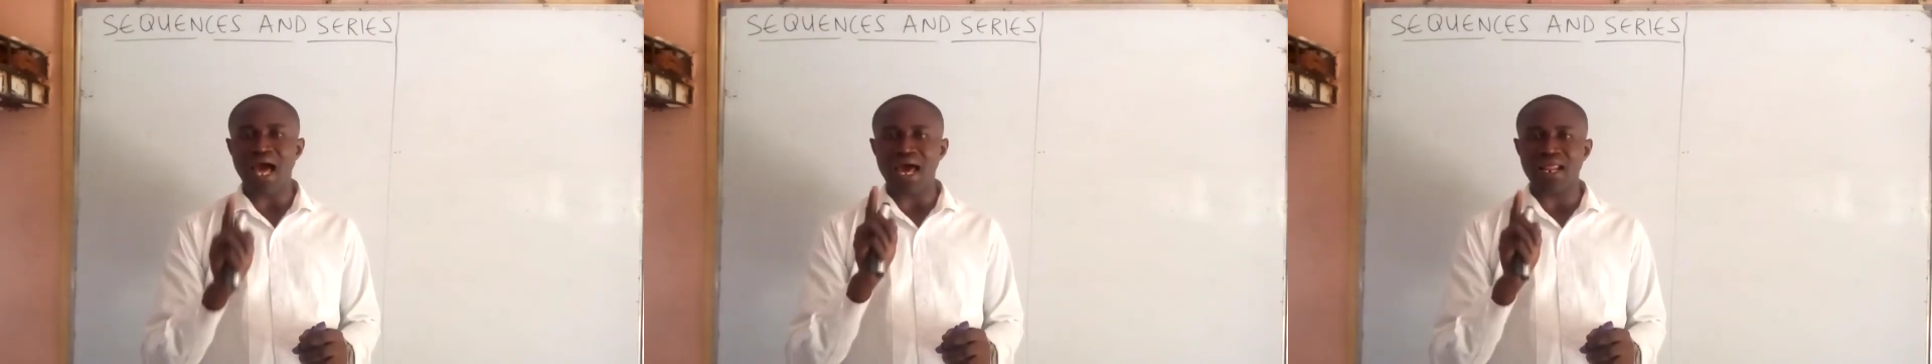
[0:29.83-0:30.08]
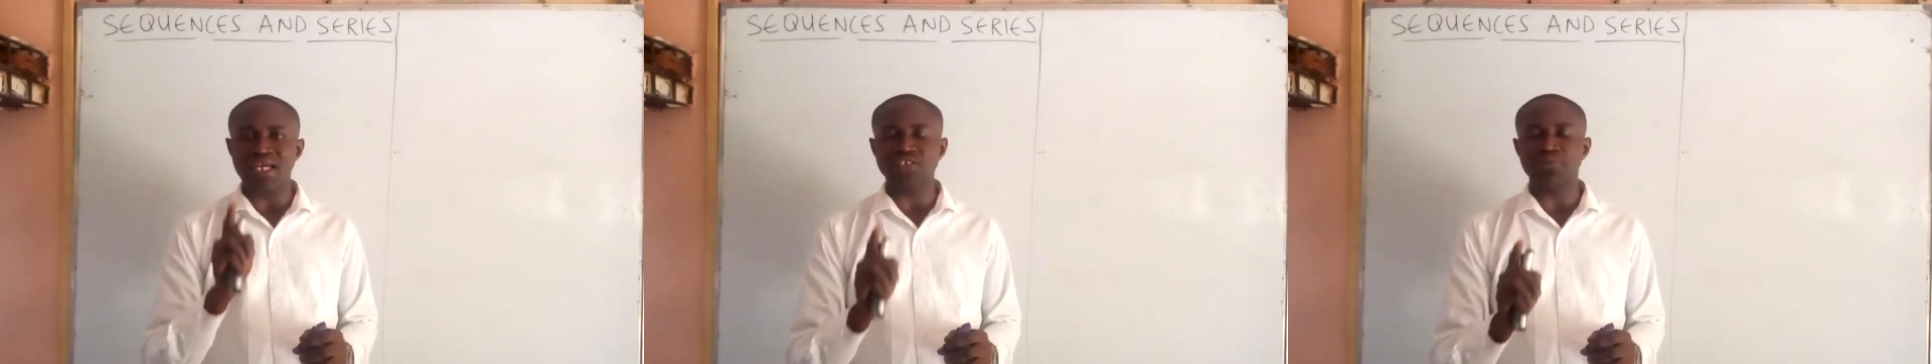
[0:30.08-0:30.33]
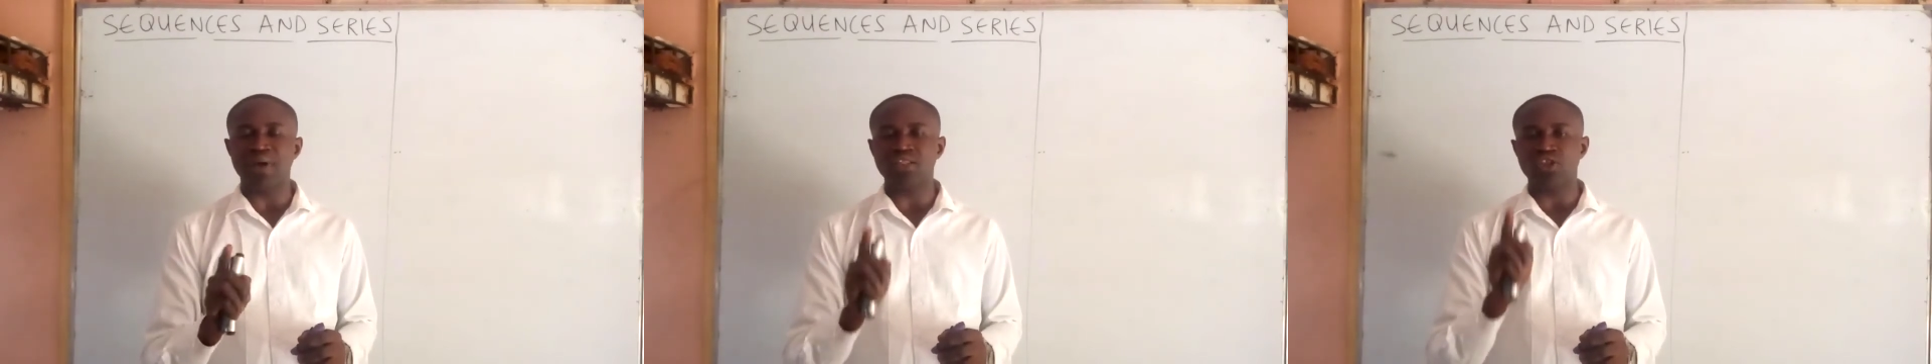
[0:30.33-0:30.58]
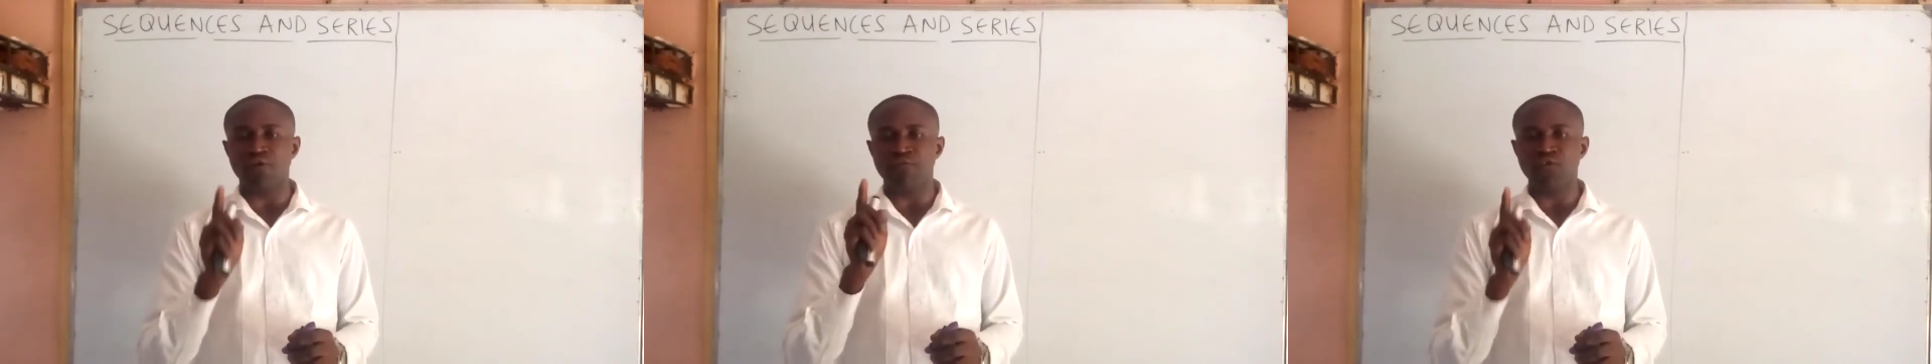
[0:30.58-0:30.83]

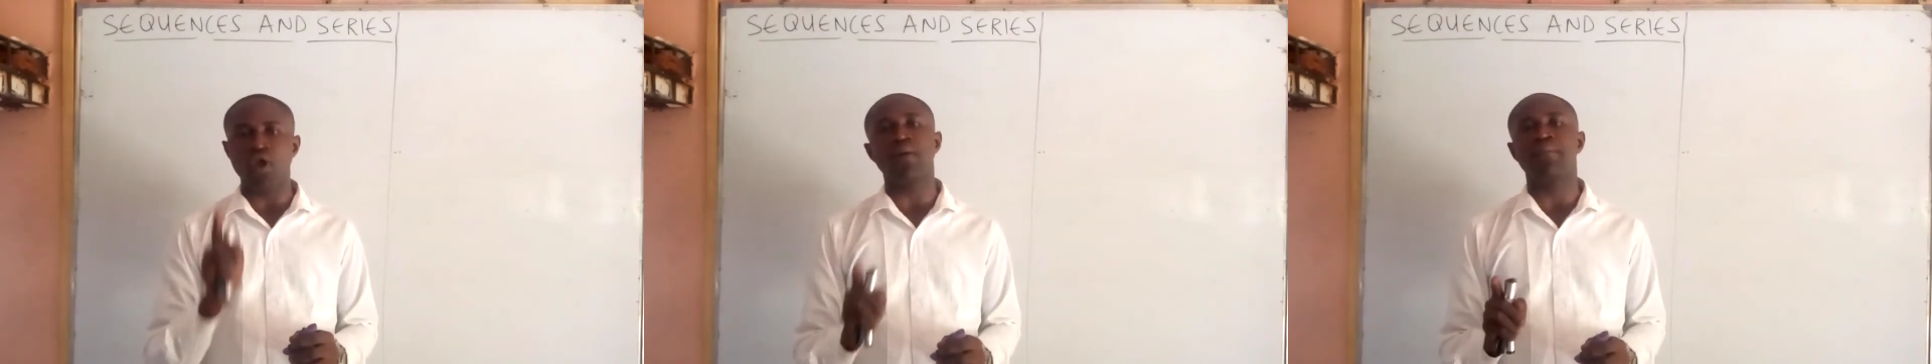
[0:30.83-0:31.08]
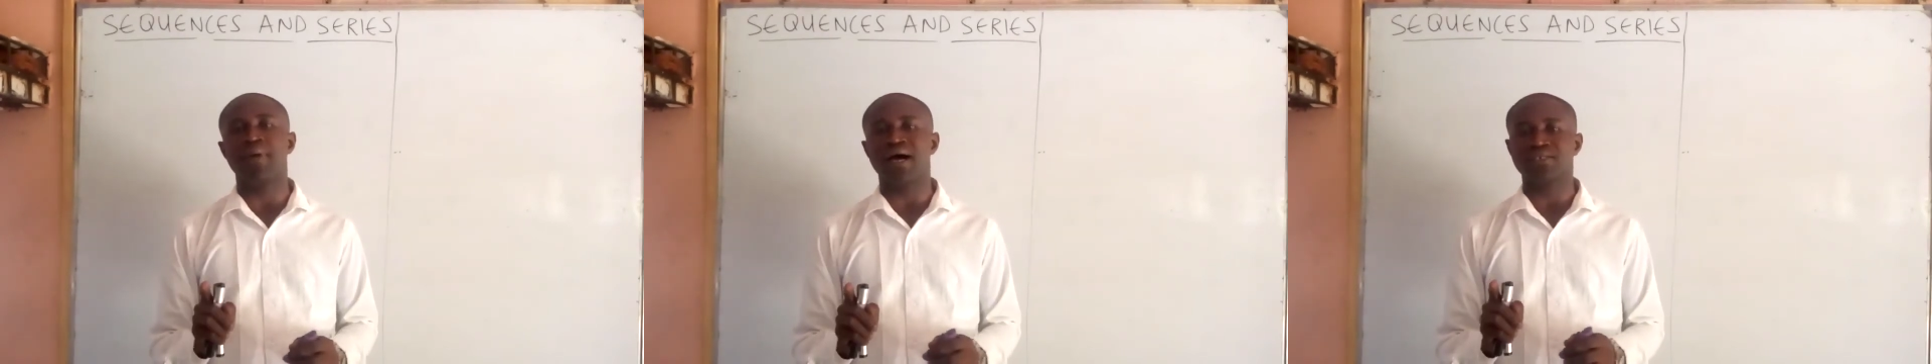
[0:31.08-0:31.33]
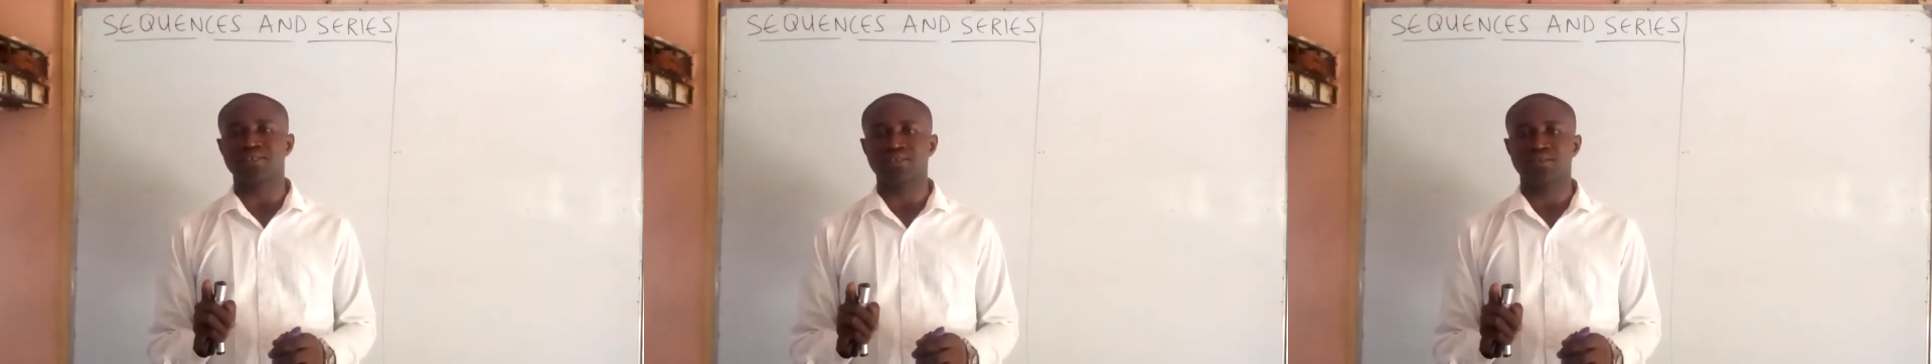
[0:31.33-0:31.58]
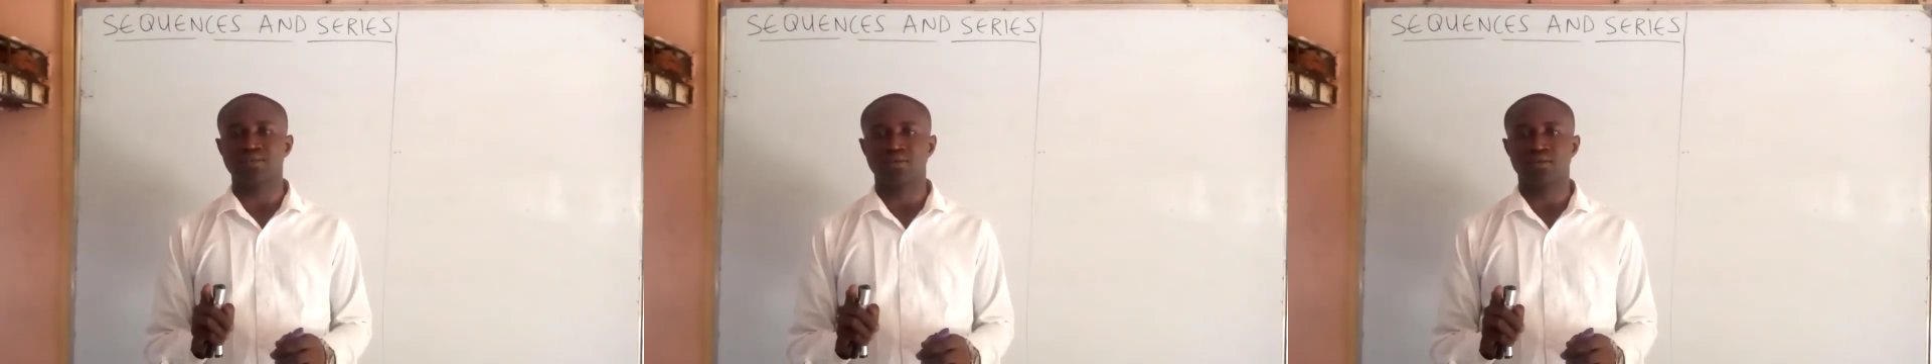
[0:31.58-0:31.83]
arrangement of numbers.